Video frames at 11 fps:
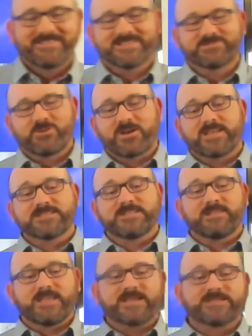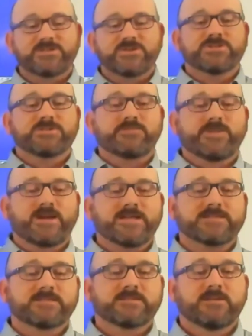That's right, I guess in the execution
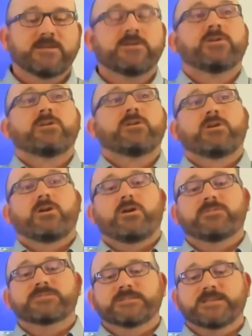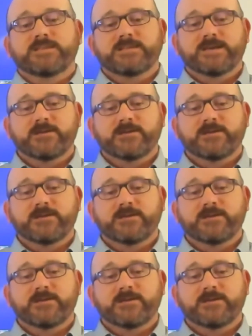phase, obviously,